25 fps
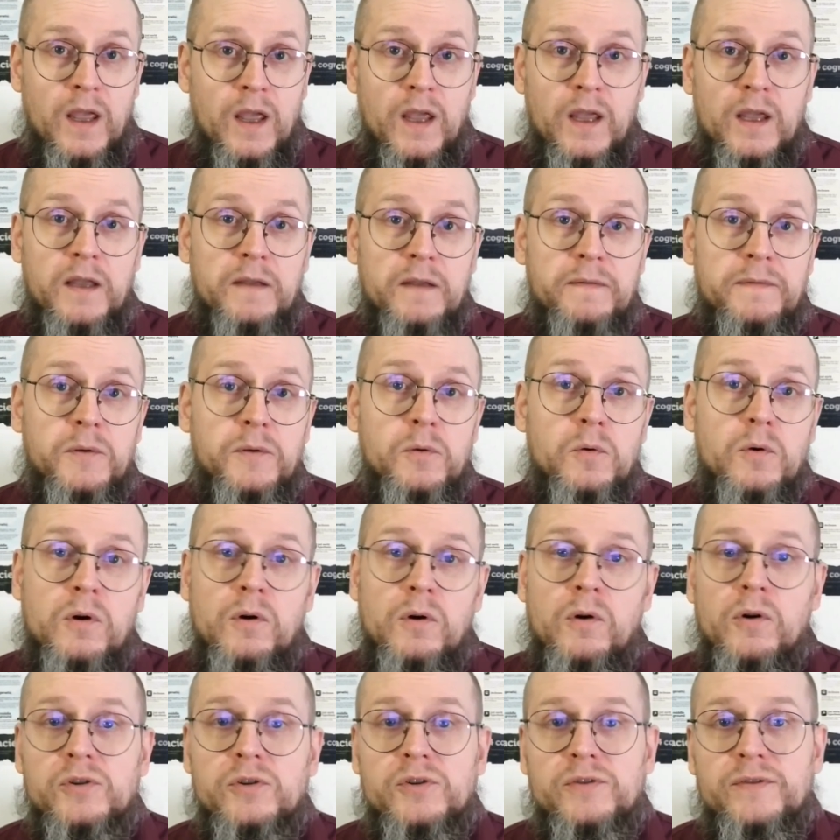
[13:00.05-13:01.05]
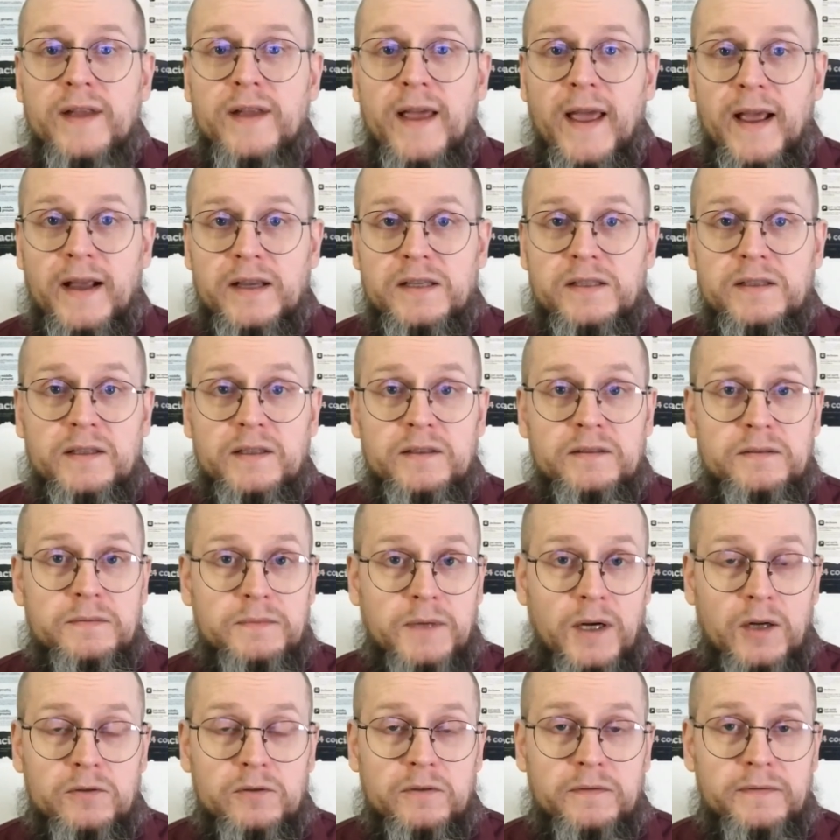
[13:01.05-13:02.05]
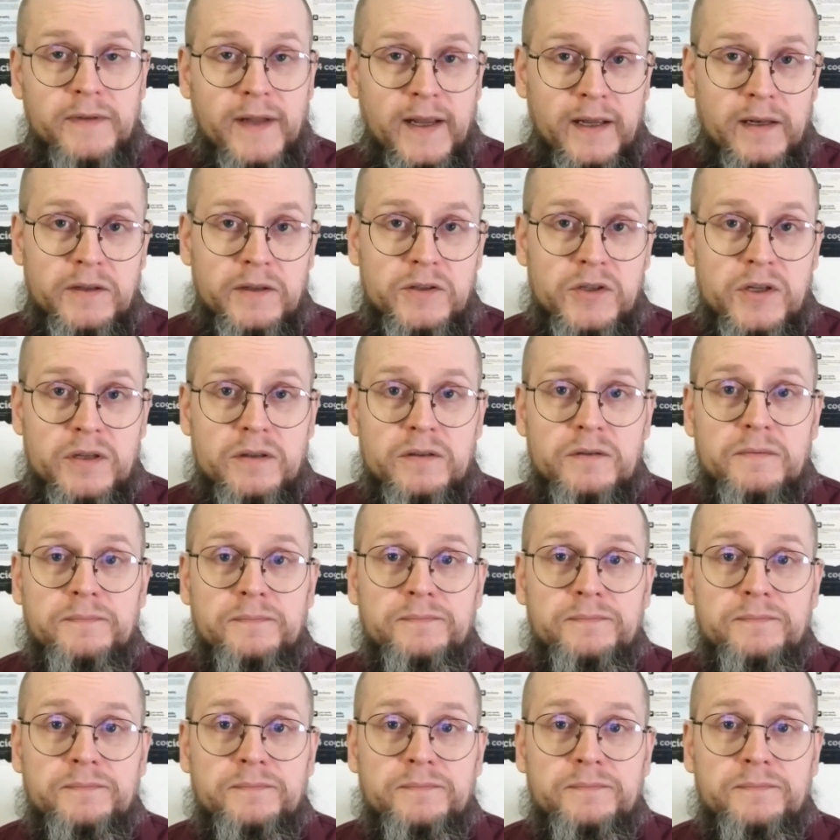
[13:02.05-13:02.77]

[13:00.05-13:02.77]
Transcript: If you cause an accident out of negligence,